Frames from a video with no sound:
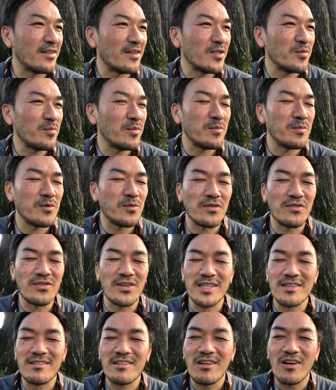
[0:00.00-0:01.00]
This made me
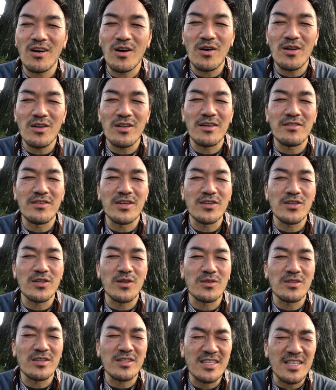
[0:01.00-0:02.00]
reflect on all of the so